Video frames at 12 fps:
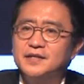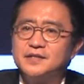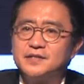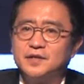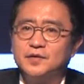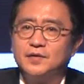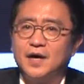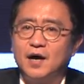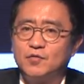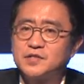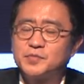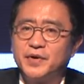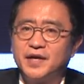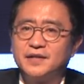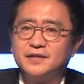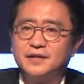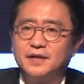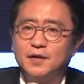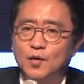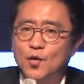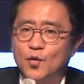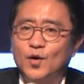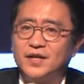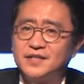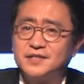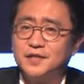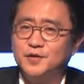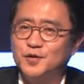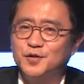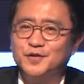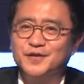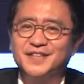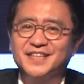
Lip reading: So I will explain what is the new.